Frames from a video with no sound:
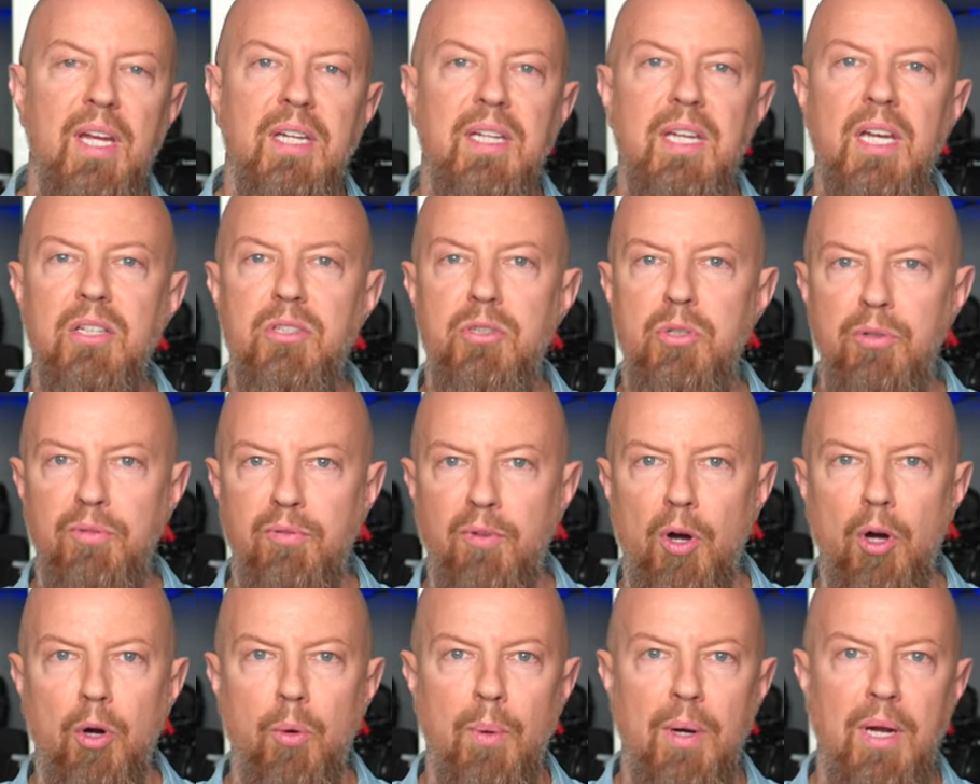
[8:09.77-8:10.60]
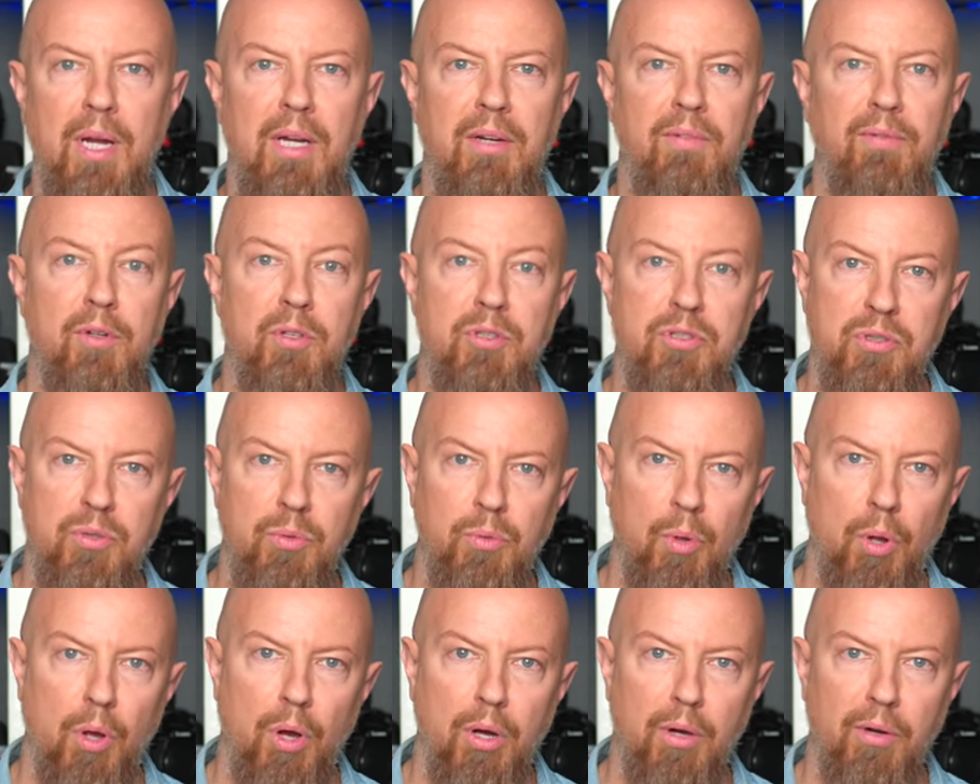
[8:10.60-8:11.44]
get too far away for
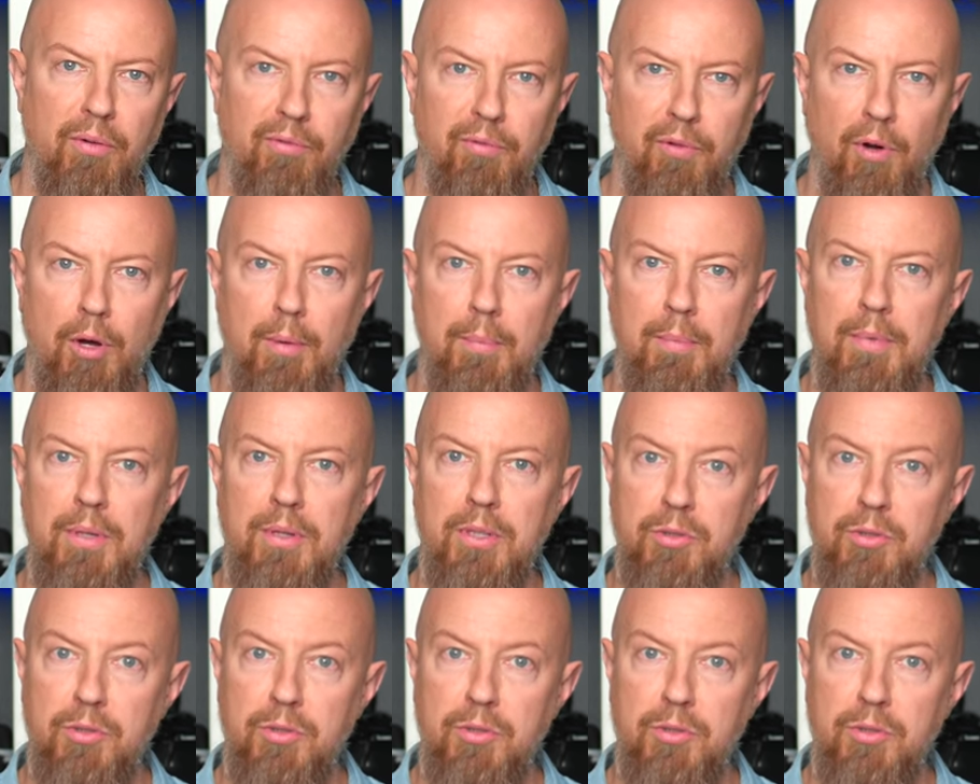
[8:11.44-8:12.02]
too long from